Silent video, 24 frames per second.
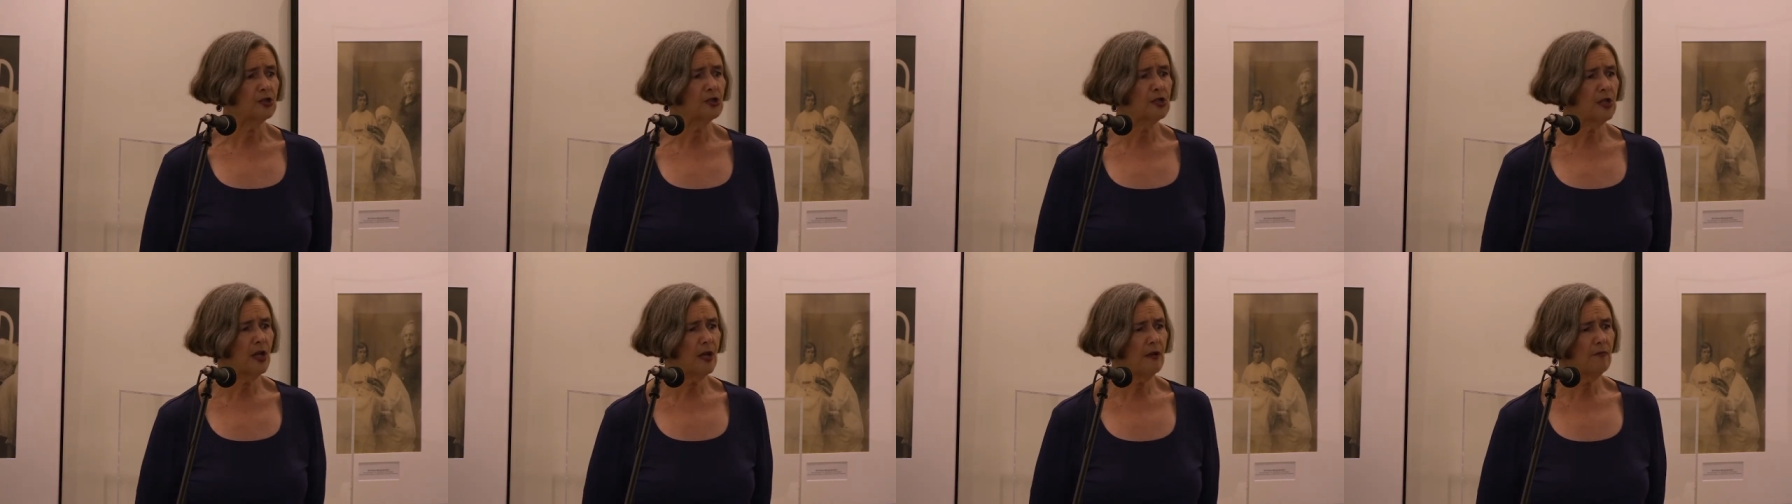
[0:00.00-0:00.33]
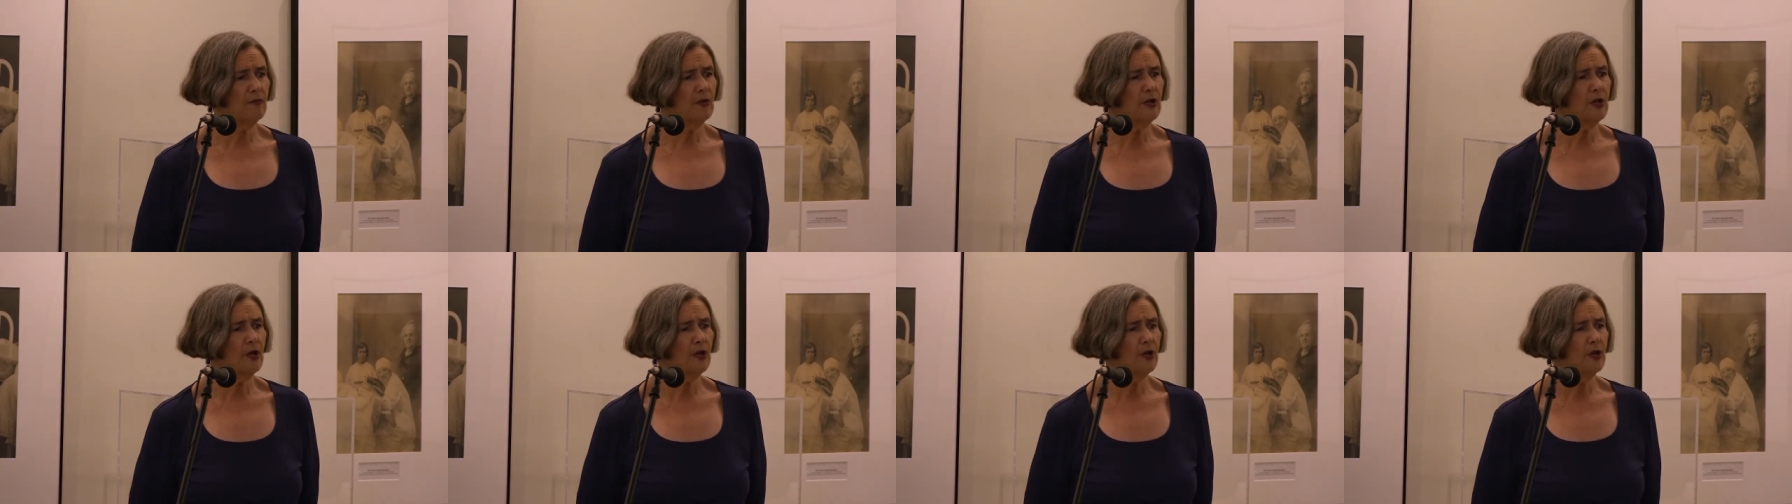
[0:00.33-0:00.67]

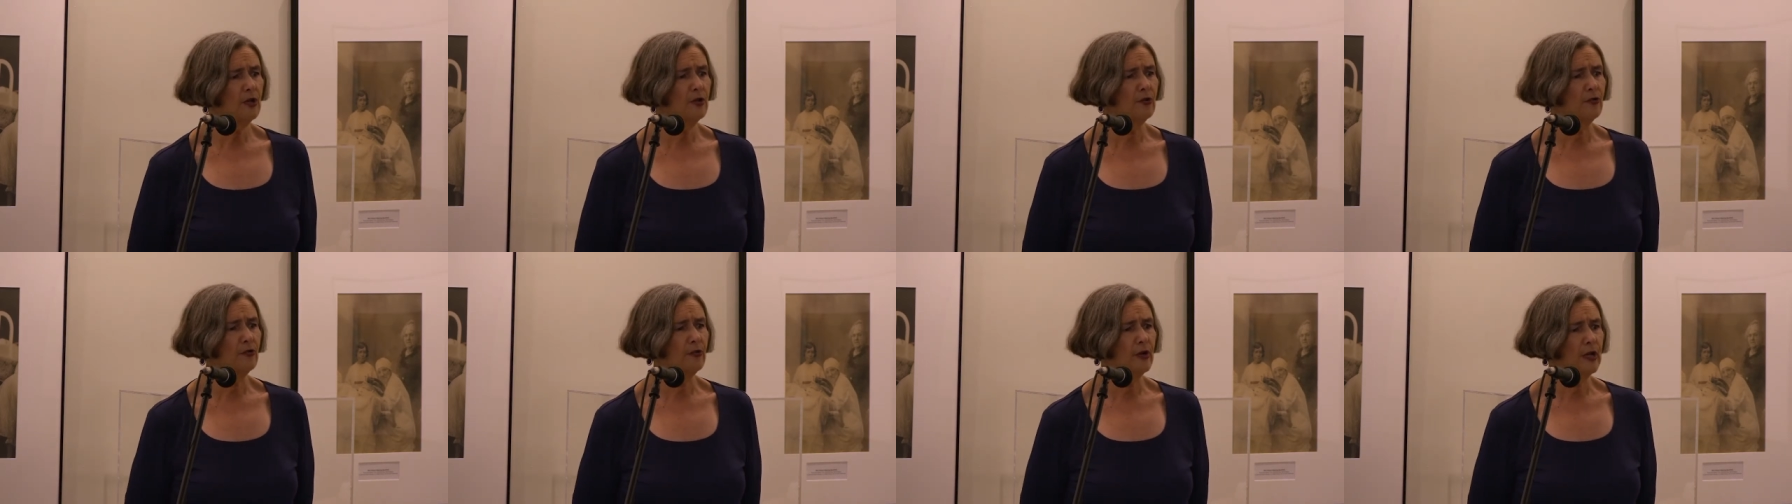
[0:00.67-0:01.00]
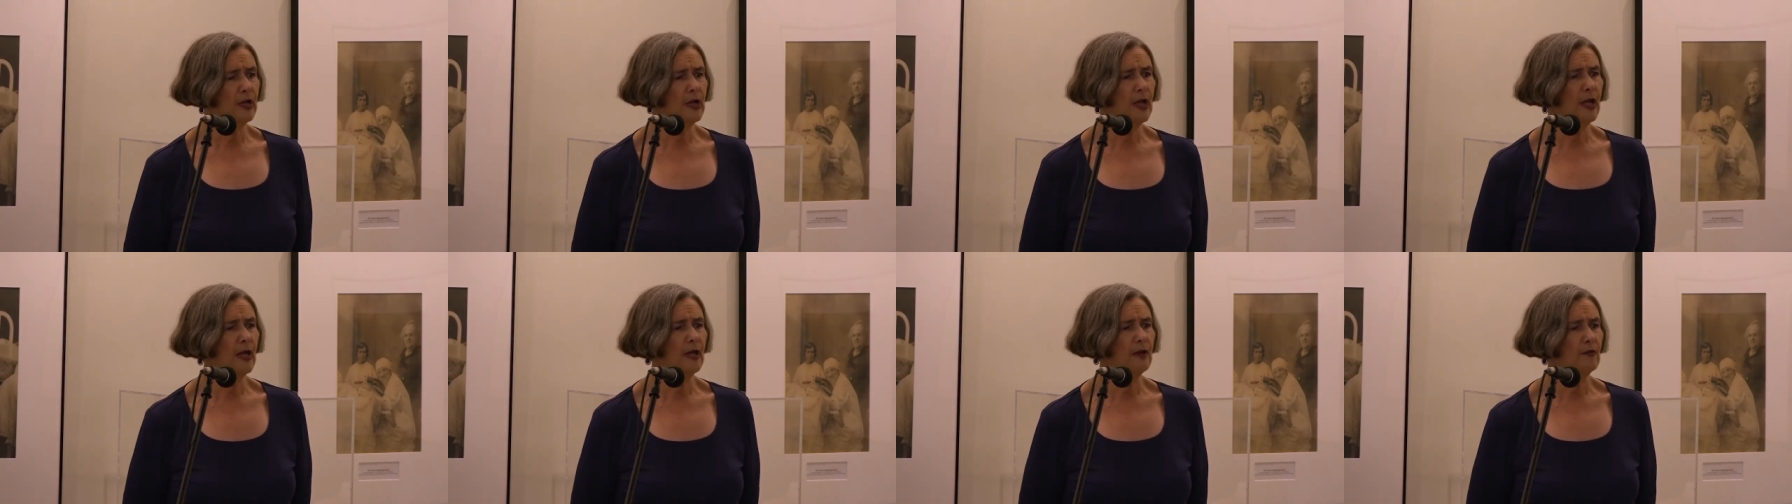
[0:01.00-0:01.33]

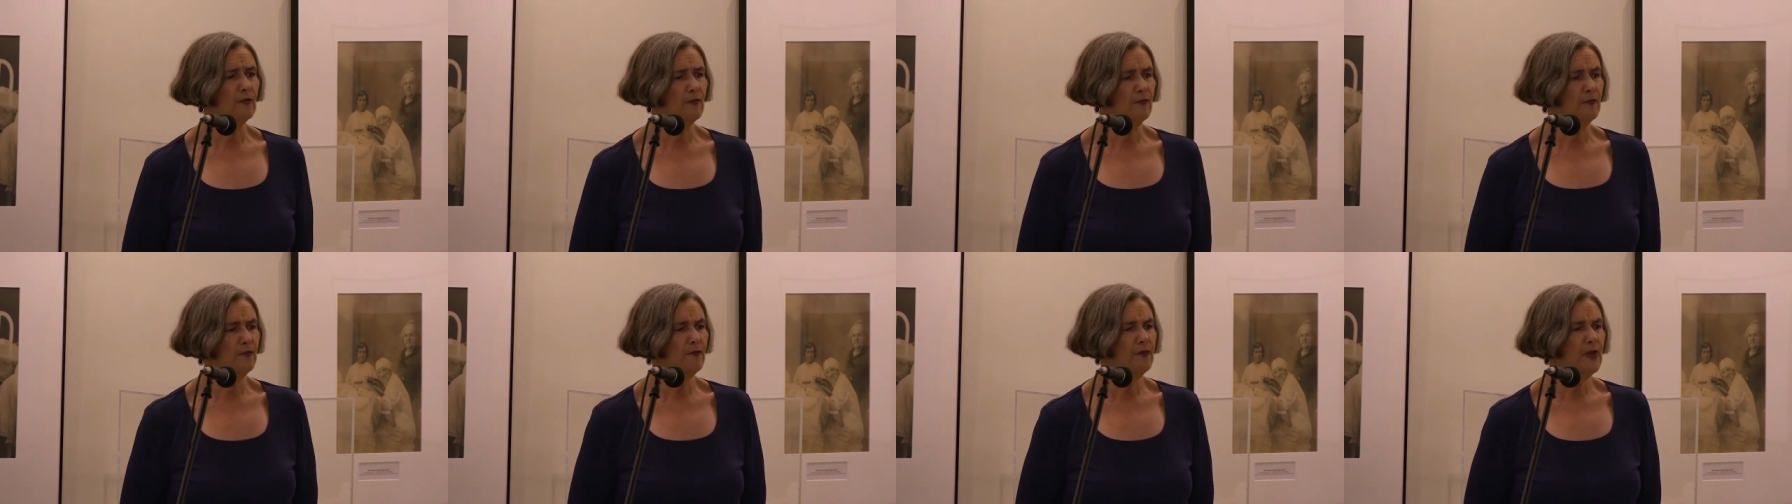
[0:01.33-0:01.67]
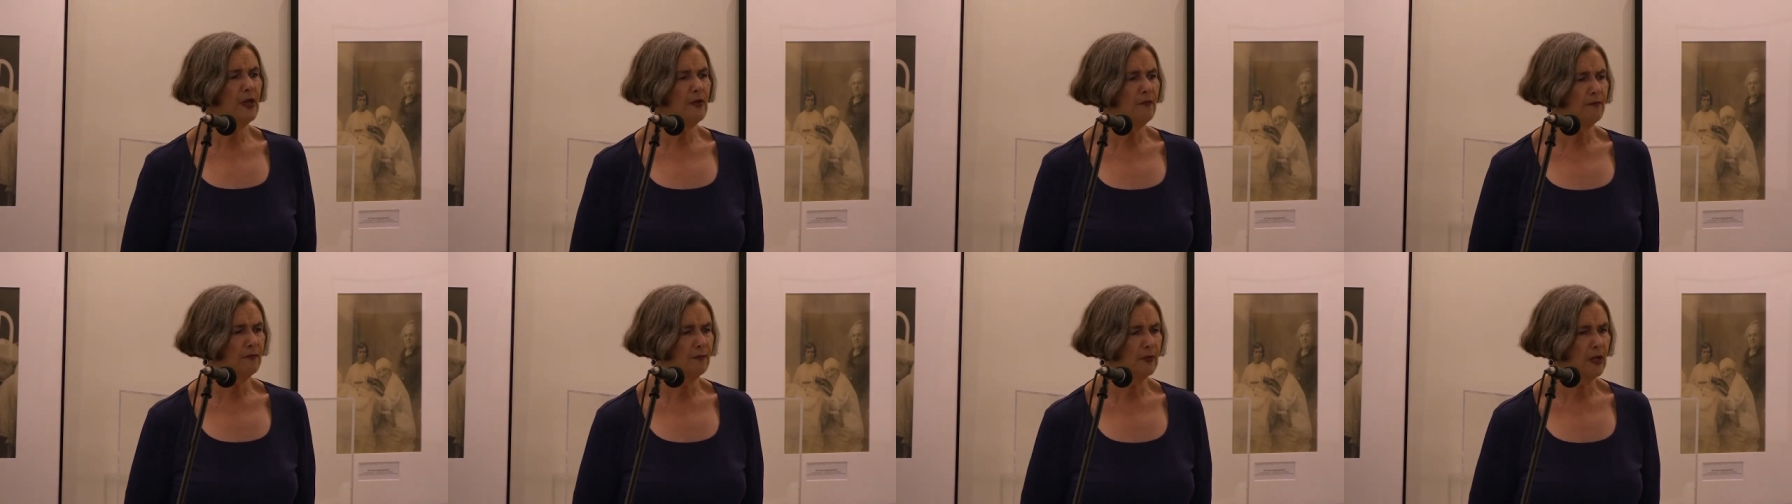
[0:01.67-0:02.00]

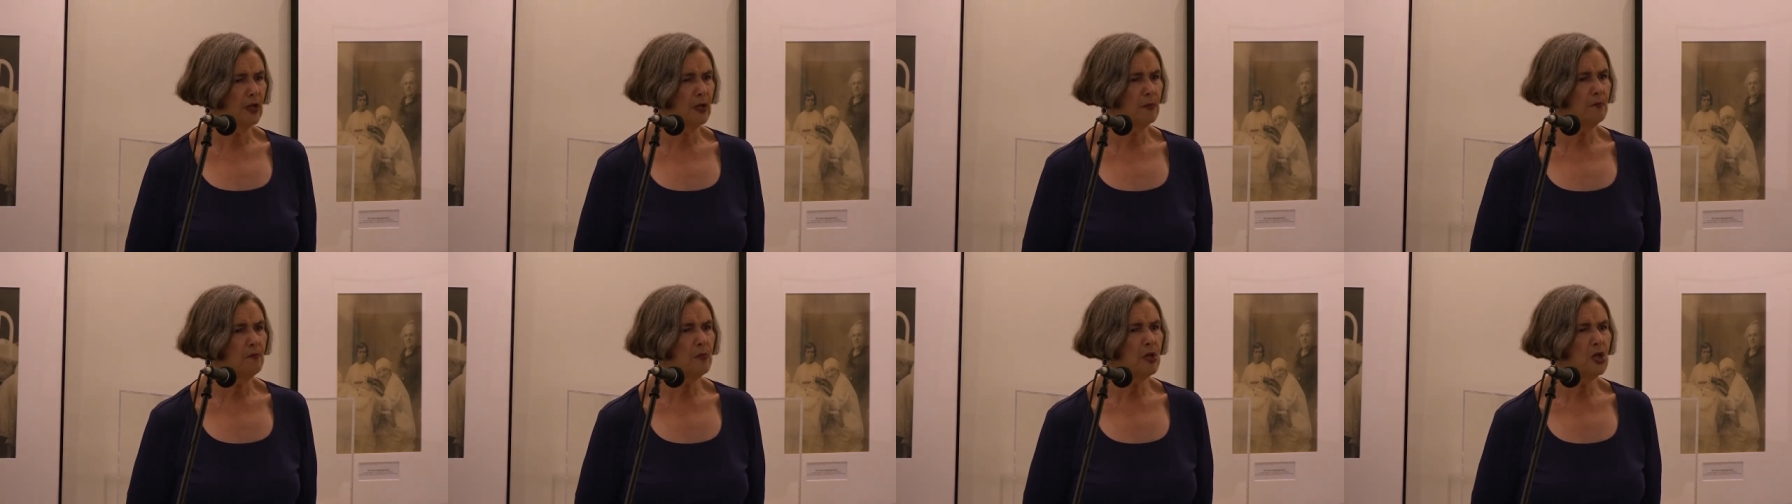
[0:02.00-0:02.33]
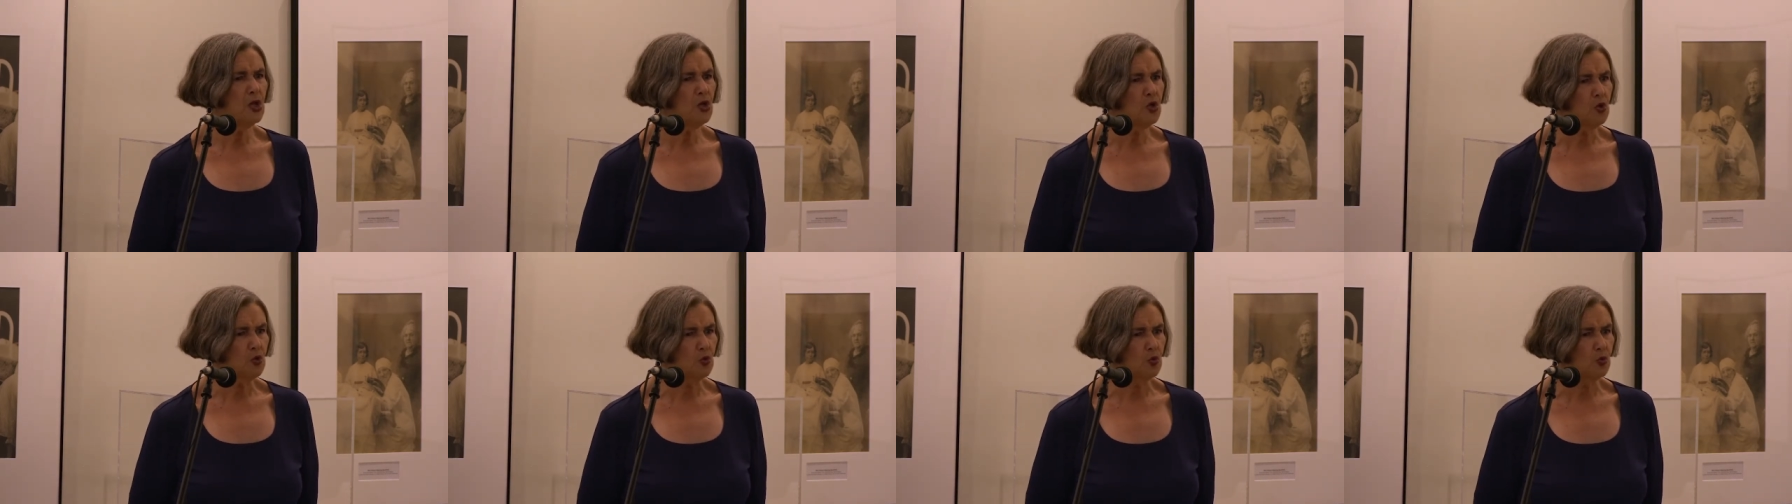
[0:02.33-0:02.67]
750
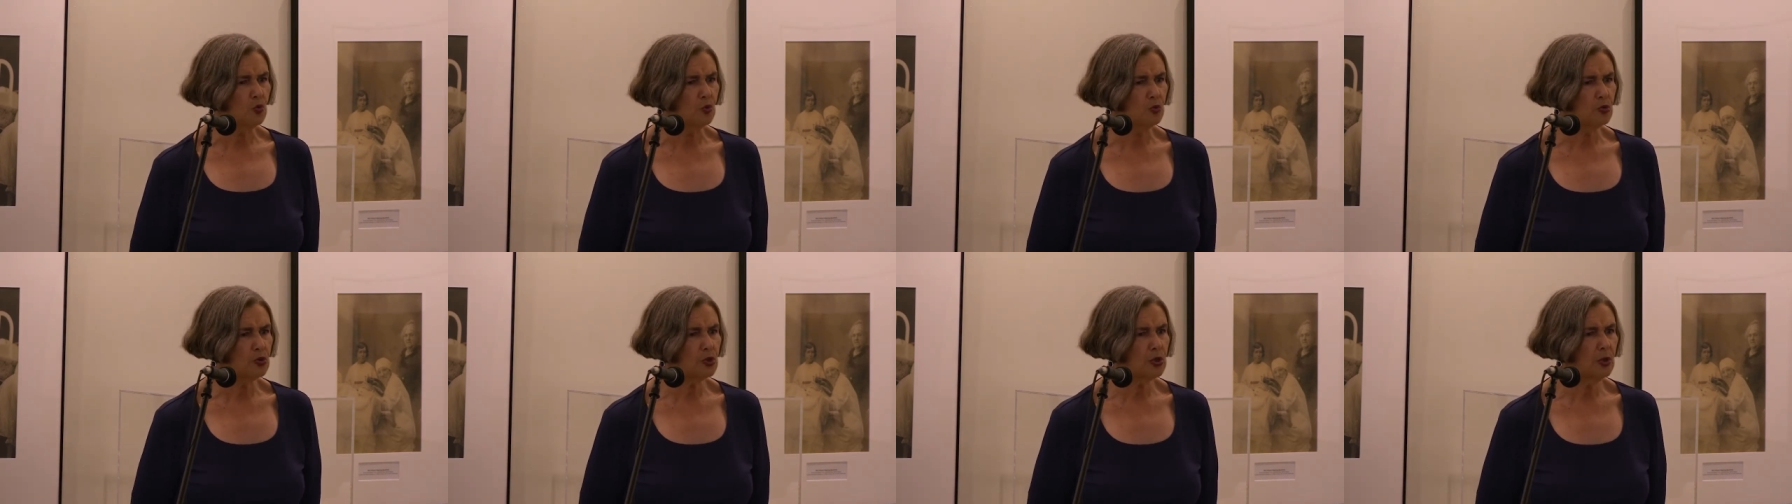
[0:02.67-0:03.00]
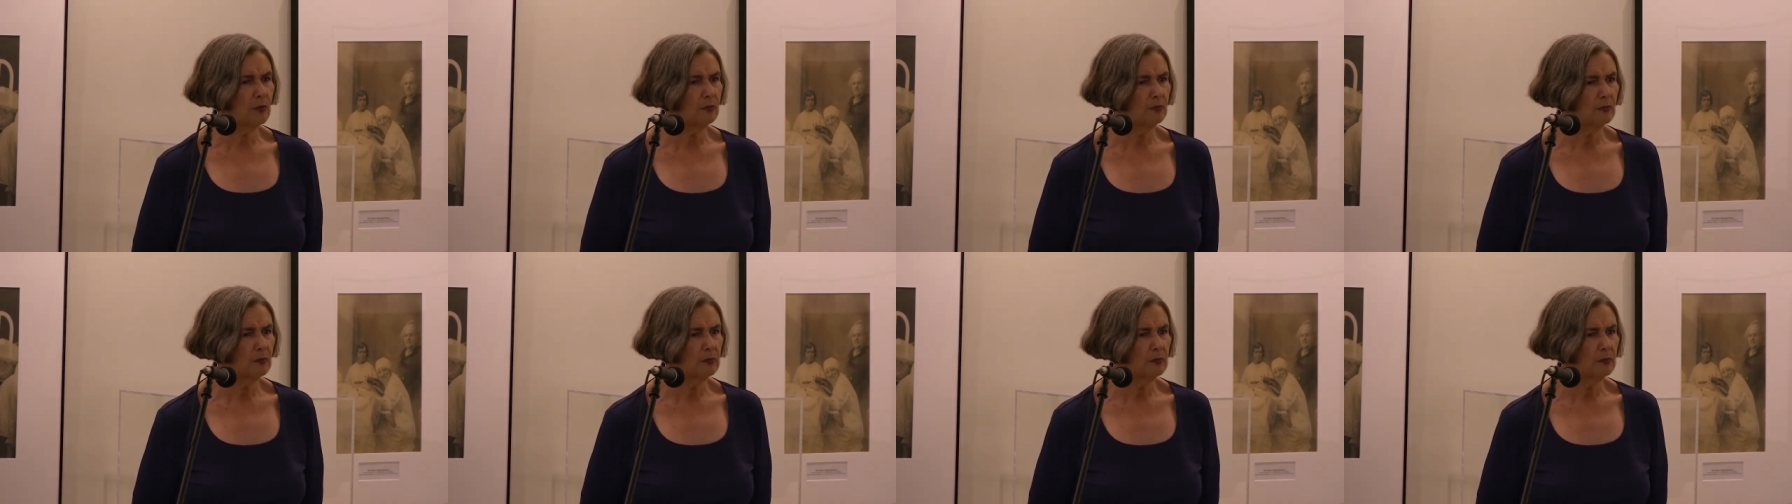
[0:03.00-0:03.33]
mules.